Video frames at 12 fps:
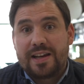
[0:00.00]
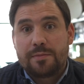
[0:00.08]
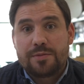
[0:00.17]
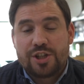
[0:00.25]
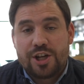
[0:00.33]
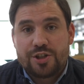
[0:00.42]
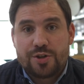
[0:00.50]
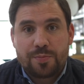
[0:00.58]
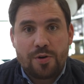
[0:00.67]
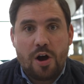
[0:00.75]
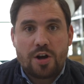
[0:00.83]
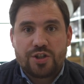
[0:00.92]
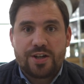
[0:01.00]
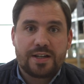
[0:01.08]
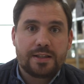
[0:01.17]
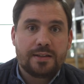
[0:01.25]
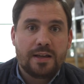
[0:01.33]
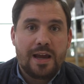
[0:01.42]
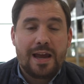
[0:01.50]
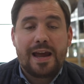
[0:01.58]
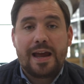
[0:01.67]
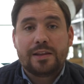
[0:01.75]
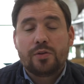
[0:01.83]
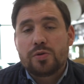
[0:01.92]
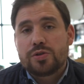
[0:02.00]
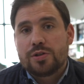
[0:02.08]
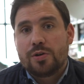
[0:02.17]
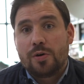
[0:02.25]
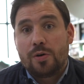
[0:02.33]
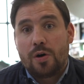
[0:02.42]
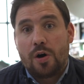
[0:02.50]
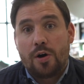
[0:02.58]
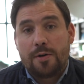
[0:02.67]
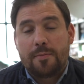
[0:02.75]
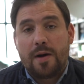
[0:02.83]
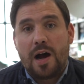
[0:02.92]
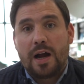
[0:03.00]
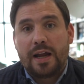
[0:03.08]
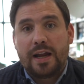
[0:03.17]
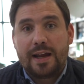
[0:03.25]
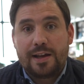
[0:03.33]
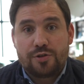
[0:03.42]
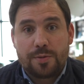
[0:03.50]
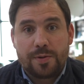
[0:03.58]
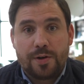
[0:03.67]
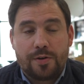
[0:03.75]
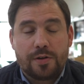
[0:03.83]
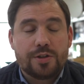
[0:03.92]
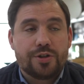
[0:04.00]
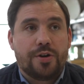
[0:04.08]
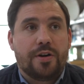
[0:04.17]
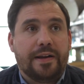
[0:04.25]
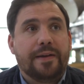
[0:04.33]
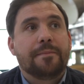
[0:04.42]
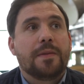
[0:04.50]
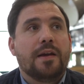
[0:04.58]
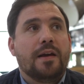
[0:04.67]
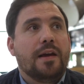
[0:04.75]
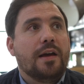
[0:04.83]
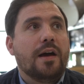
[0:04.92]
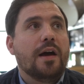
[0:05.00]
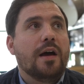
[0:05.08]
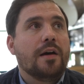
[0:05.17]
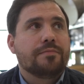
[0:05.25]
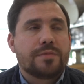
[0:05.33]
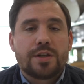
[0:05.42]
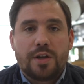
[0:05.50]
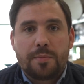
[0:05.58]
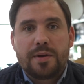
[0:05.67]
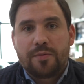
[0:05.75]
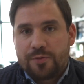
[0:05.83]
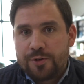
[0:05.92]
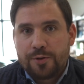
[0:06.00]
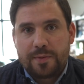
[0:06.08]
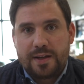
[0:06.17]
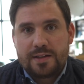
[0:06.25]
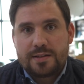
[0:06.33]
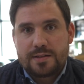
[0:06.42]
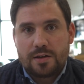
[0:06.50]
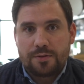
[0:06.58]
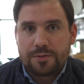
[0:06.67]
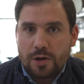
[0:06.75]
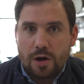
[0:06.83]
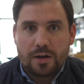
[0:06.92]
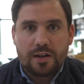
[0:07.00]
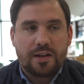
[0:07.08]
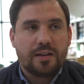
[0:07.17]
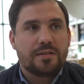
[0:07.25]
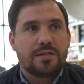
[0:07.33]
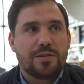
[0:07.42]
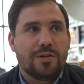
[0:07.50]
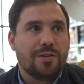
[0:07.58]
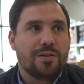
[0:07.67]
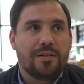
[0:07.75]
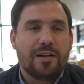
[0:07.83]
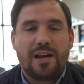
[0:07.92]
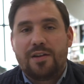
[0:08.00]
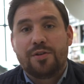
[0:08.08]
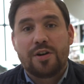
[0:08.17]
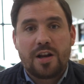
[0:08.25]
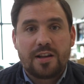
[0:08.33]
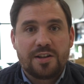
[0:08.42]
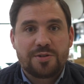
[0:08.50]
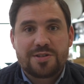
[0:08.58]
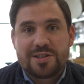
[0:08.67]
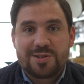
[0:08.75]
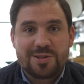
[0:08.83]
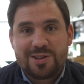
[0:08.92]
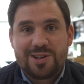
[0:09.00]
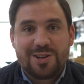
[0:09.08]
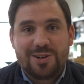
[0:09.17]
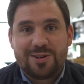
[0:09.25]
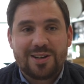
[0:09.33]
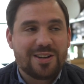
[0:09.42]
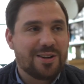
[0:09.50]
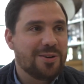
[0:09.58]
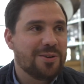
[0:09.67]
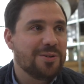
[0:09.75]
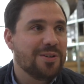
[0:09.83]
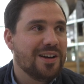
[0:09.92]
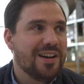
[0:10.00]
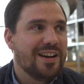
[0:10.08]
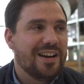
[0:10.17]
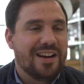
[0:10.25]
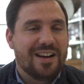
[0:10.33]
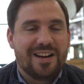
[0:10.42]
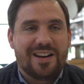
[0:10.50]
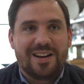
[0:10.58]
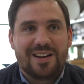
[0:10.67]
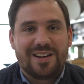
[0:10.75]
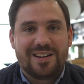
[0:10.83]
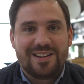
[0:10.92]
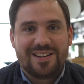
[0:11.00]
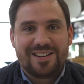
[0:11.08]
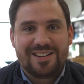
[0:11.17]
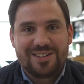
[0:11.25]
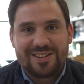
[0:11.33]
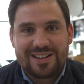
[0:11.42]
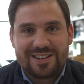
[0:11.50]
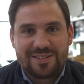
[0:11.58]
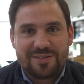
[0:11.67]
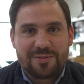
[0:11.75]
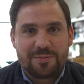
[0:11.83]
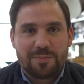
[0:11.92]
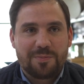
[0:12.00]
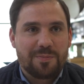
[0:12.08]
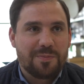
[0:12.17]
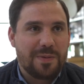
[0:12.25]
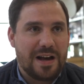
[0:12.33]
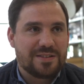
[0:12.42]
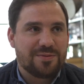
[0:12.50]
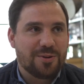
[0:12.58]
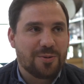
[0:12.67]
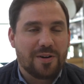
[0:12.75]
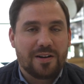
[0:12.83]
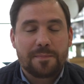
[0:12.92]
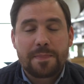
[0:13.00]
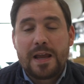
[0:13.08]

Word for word: Game Changer project, and also on my entrepreneurial journey. Uh, it's gonna be a few minutes of talking, so if you're not interested, you can go, uh, you can pass forward.